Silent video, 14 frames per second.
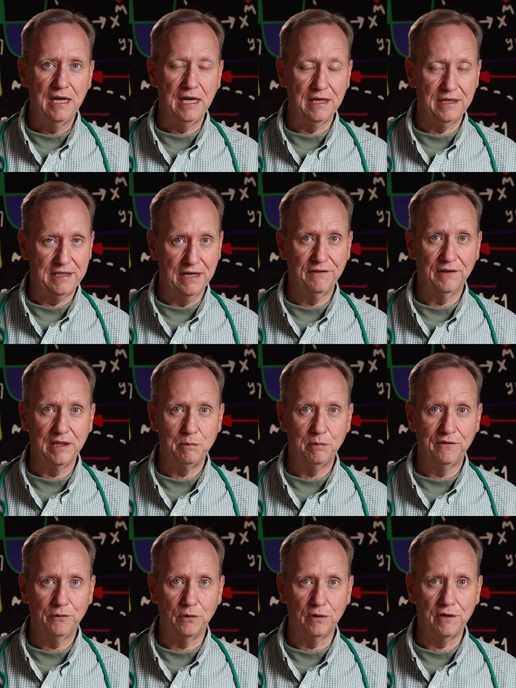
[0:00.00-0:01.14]
and definitely
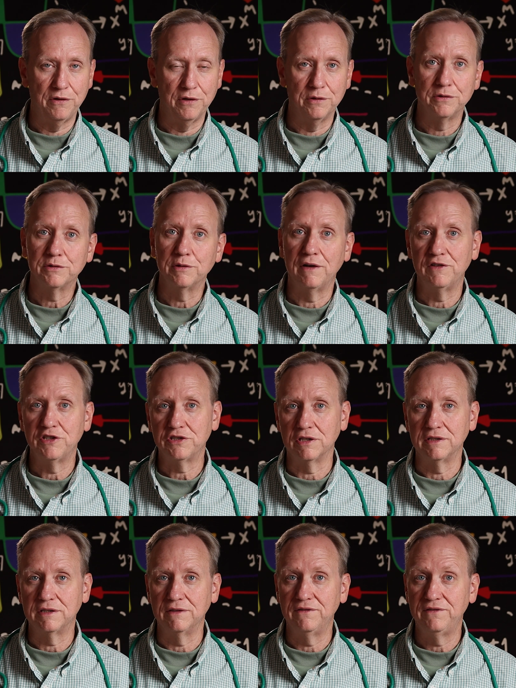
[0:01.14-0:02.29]
before those who have a
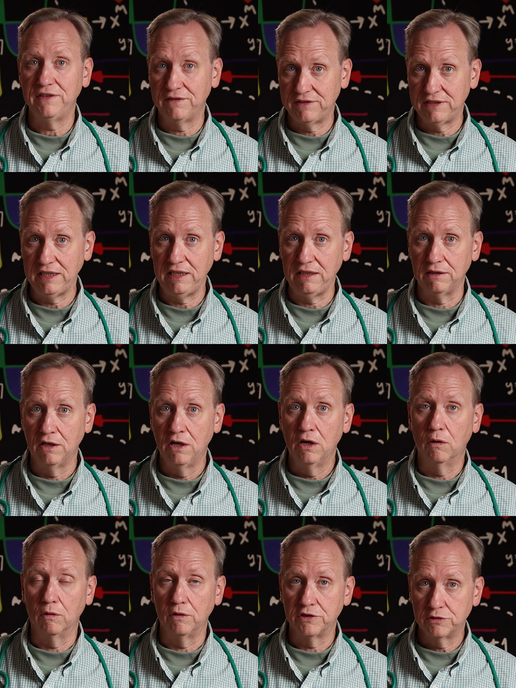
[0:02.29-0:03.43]
shunt of 15
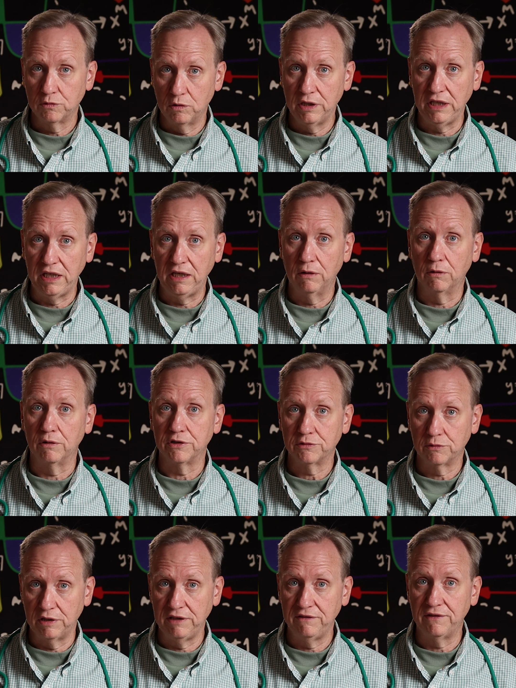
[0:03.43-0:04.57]
or 20 or
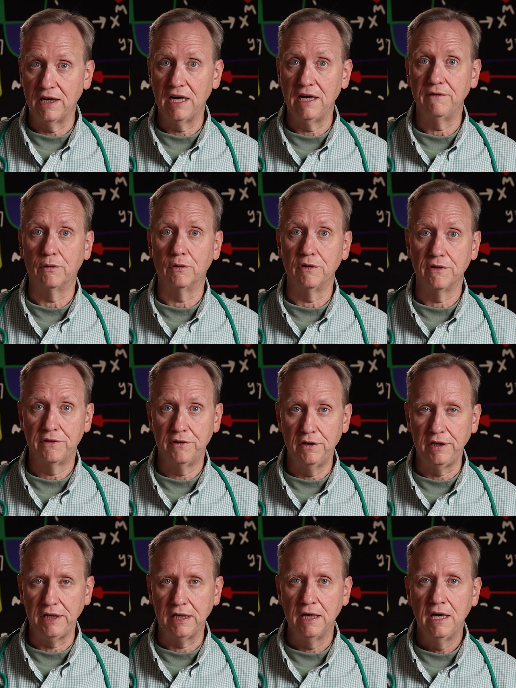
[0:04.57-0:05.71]
25 or
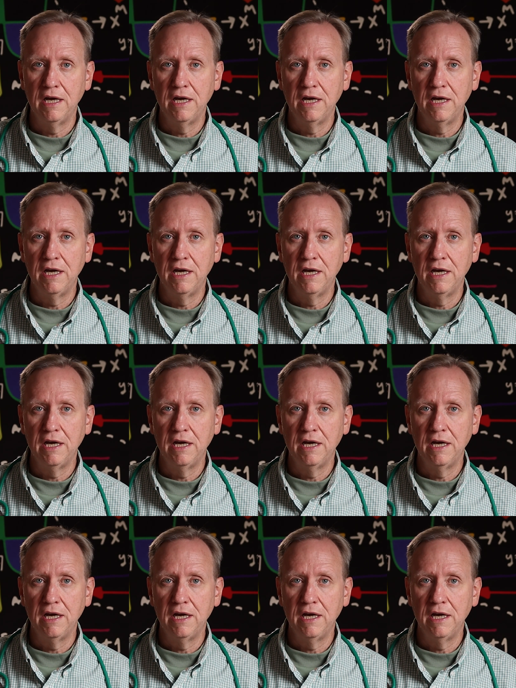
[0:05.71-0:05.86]
30.